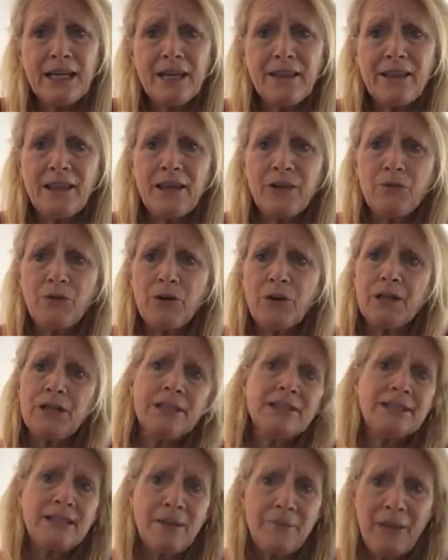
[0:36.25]
and then we're going
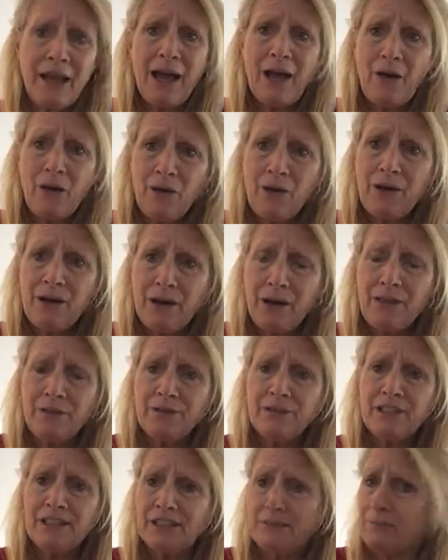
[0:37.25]
to somehow or another
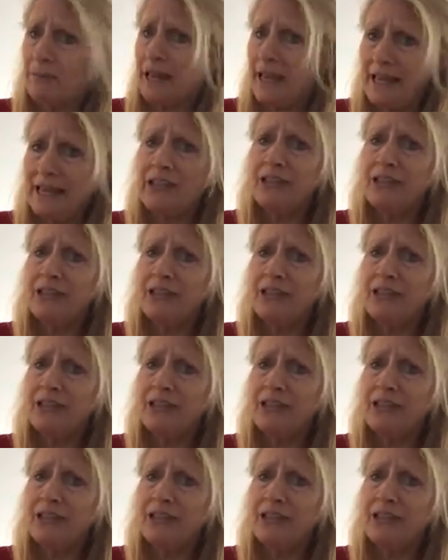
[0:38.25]
display